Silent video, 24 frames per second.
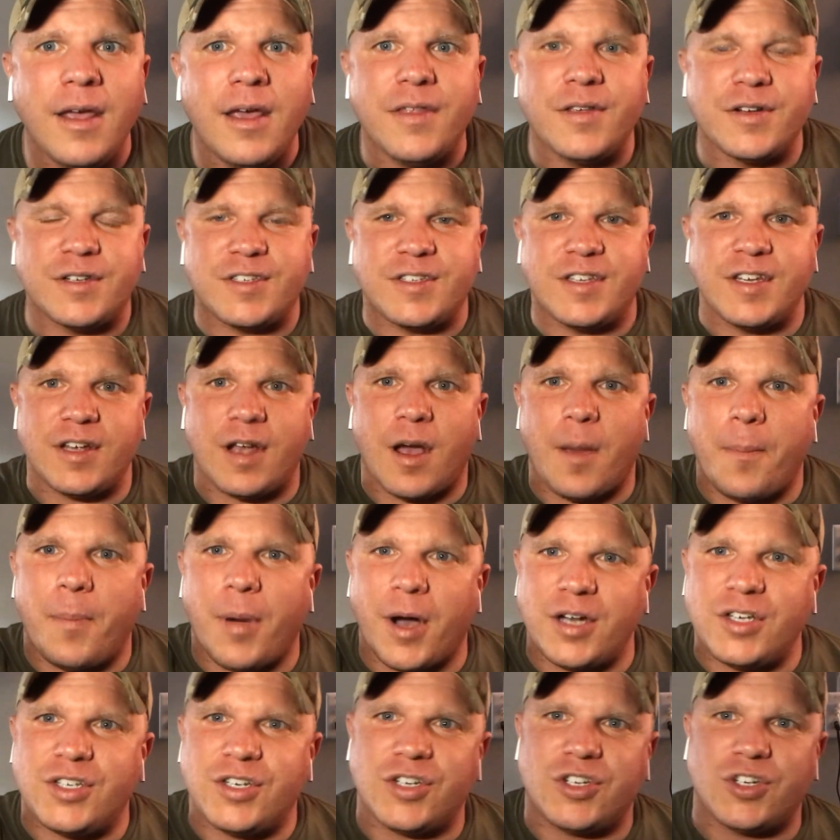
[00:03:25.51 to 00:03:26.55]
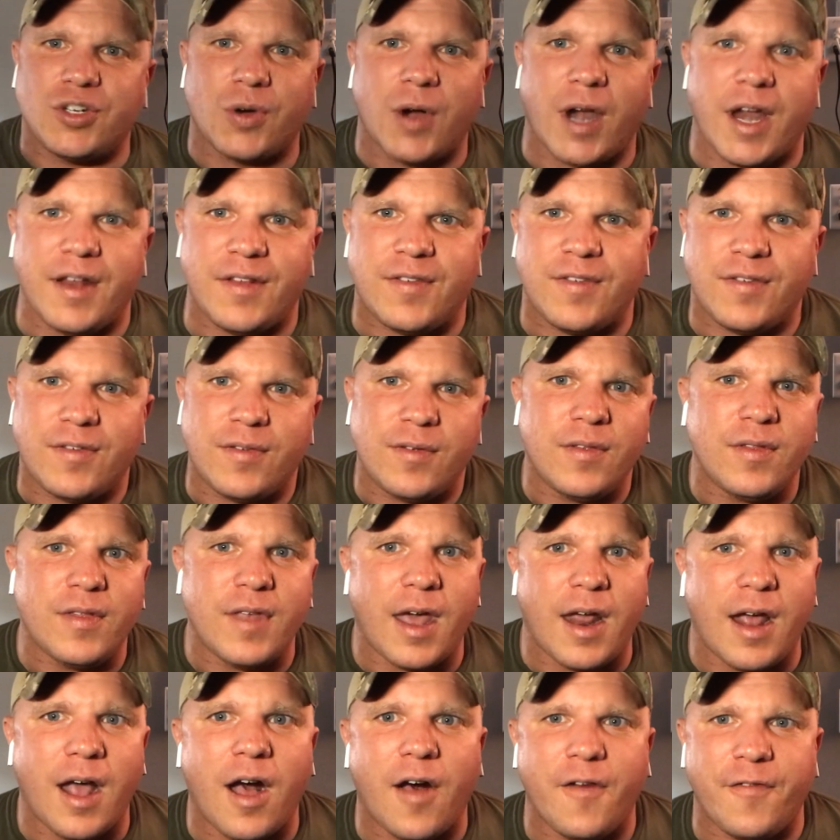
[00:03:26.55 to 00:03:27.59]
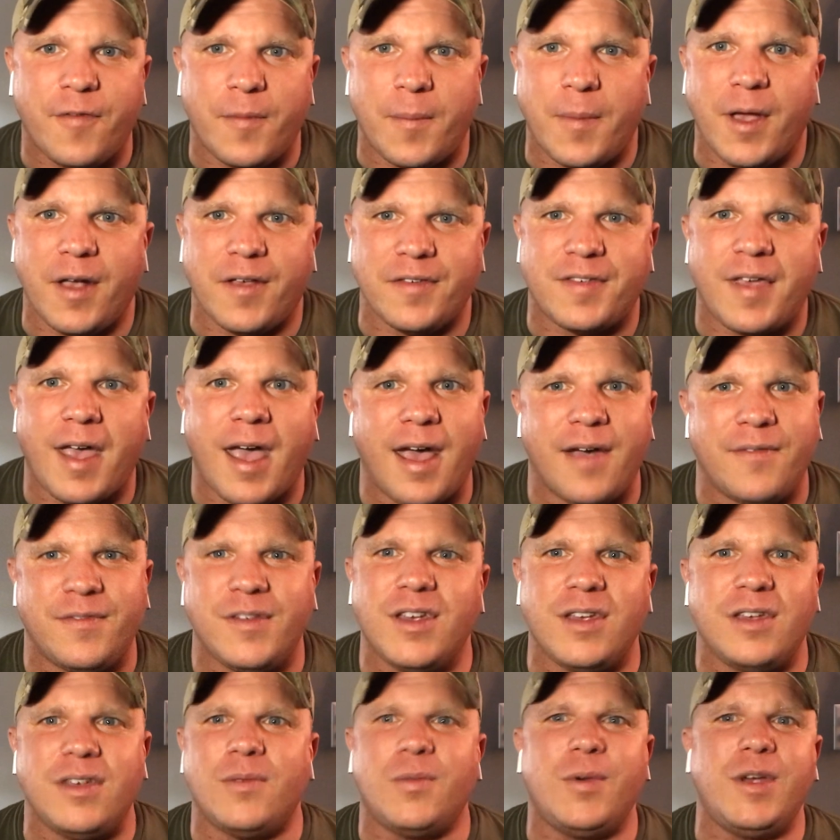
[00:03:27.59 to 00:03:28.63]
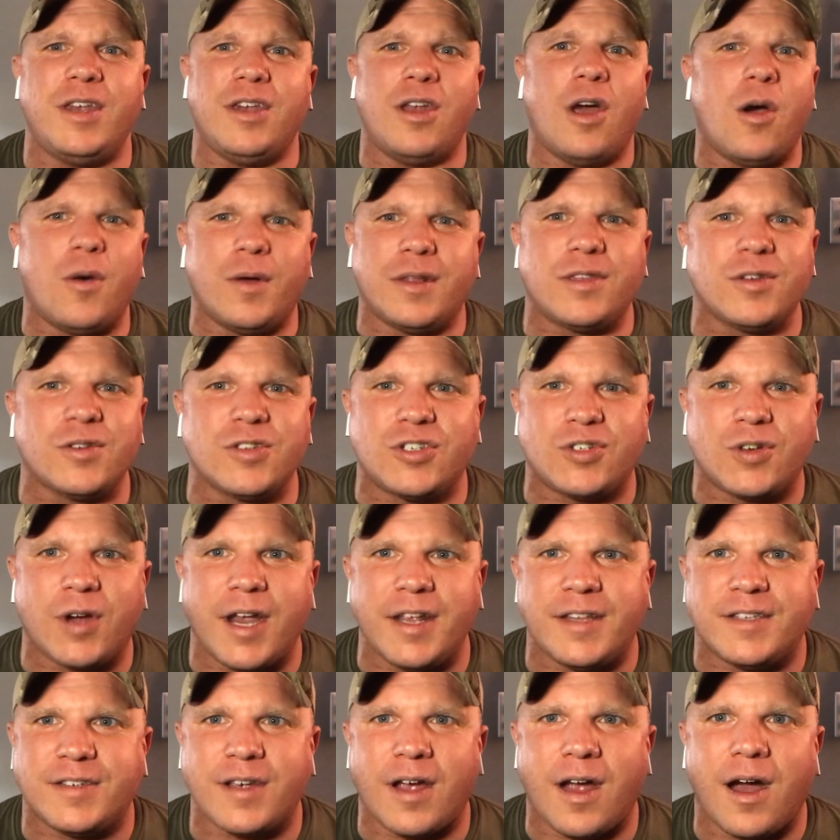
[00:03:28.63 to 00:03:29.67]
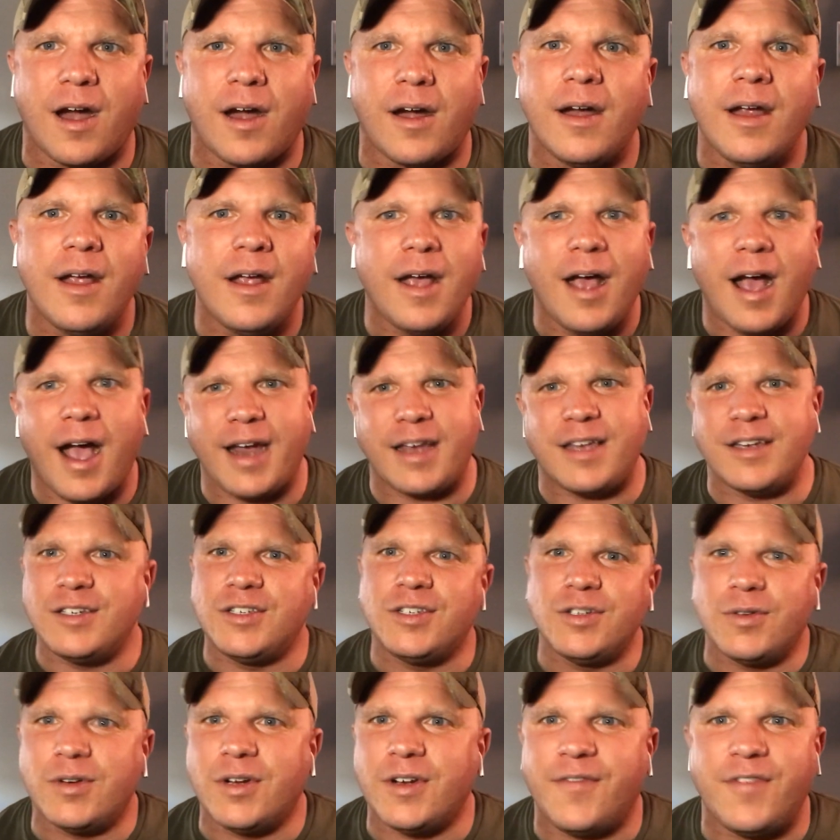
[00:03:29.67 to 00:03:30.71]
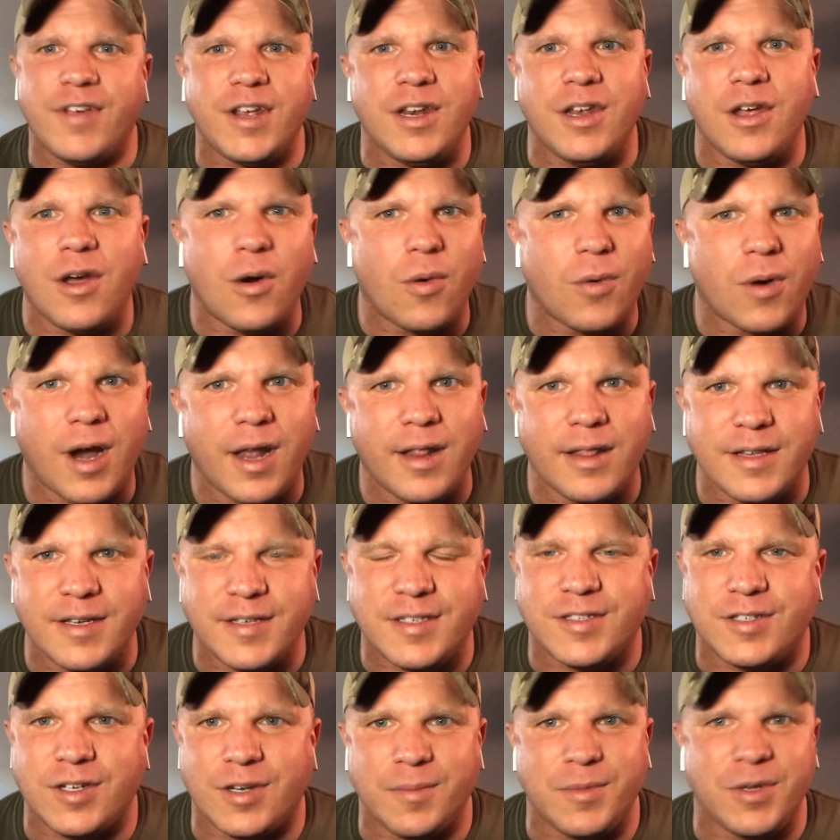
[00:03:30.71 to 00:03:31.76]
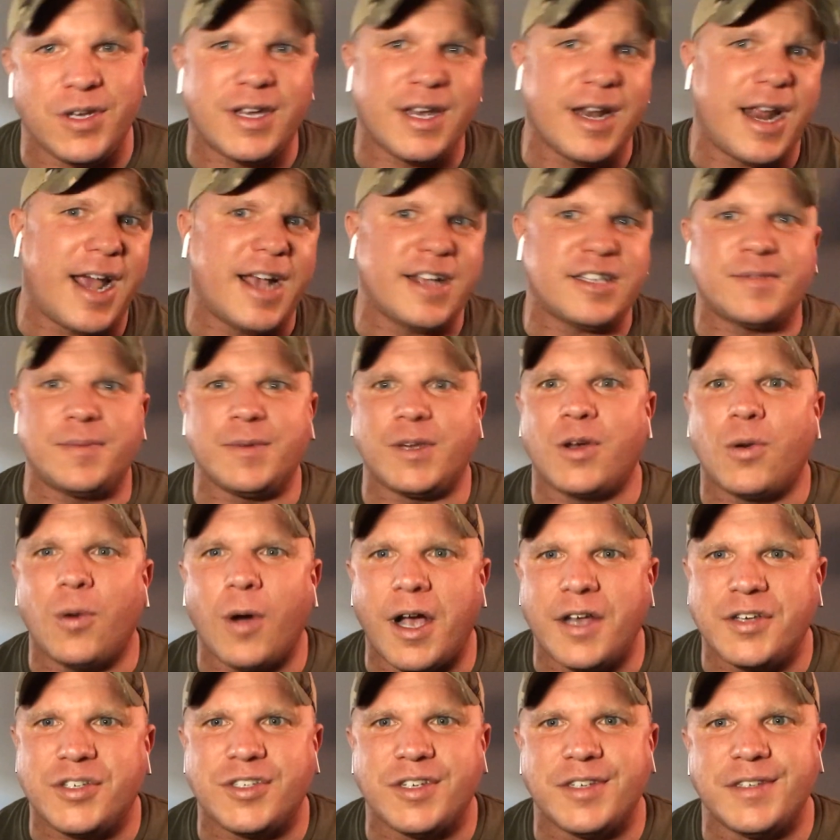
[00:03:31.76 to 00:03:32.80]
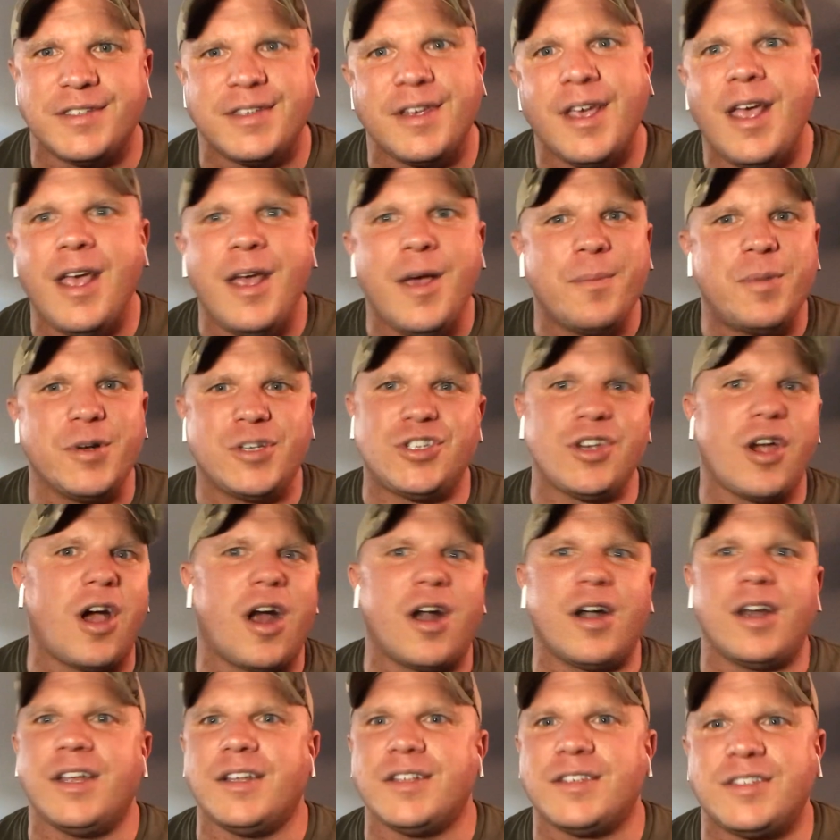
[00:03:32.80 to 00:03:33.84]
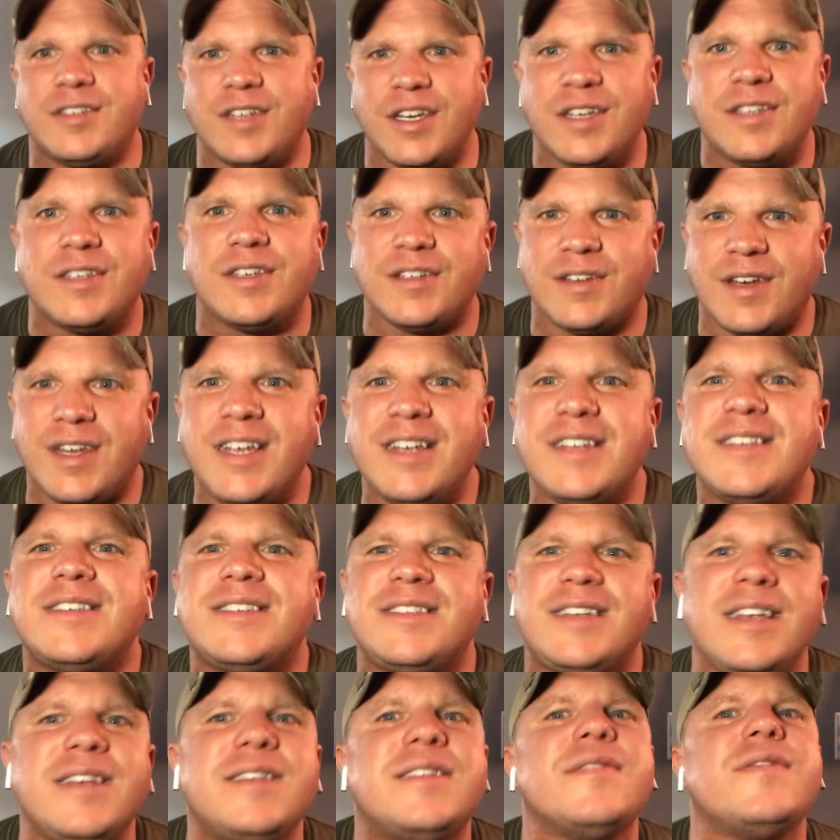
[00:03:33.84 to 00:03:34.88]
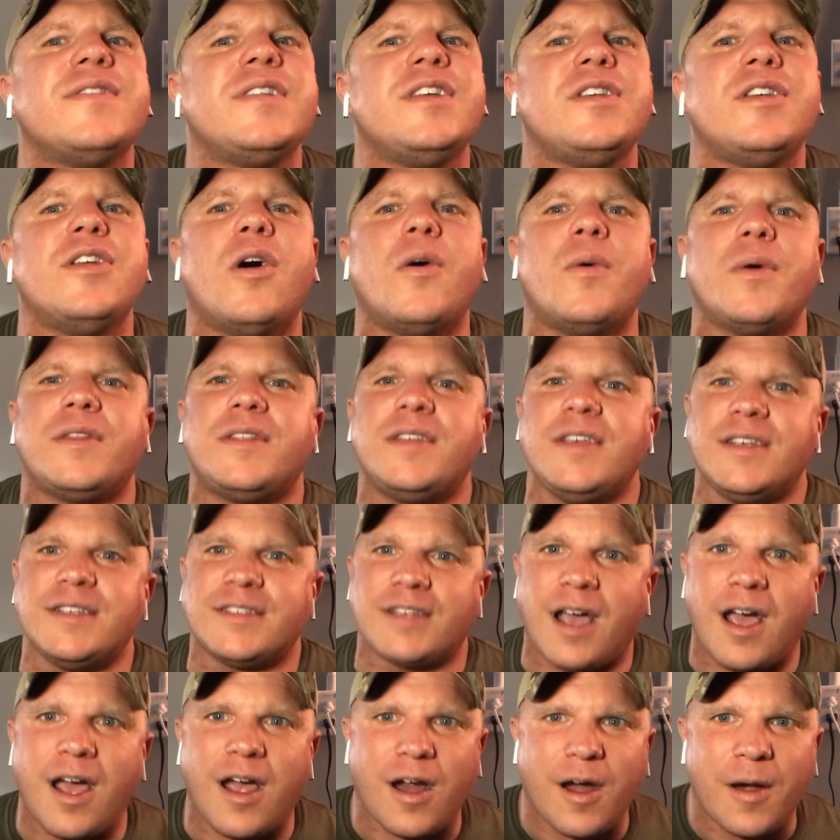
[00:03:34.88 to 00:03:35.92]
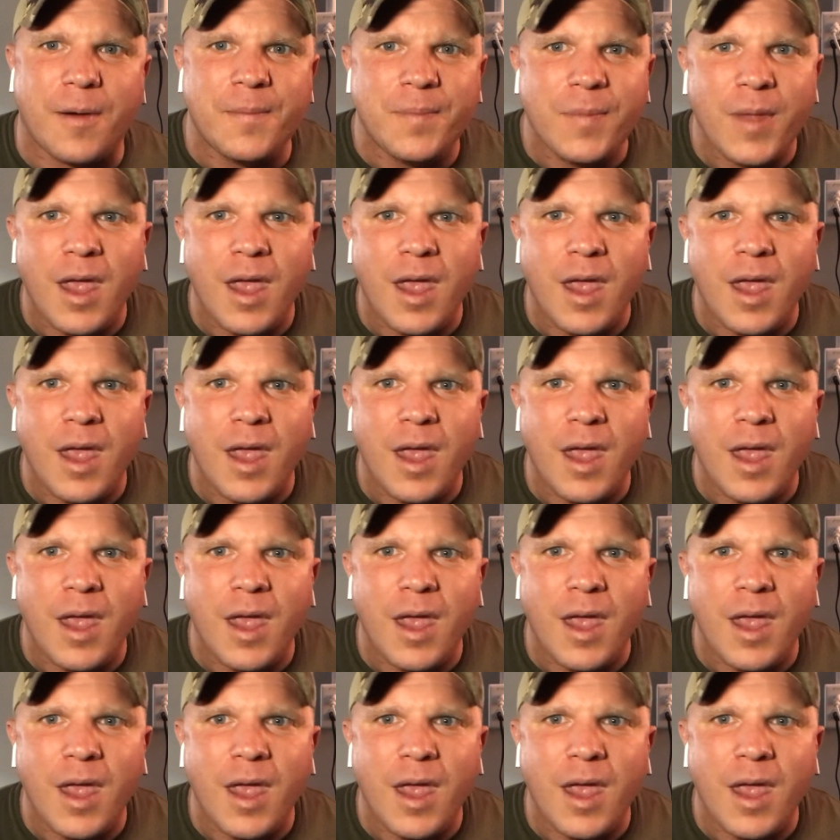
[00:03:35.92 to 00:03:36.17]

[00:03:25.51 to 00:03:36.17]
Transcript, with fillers: there's a bunch of traits that alpha males have you, we know what those traits are i can do a video where i list them you can ask me questions but you already instinctive, instinctively know what these are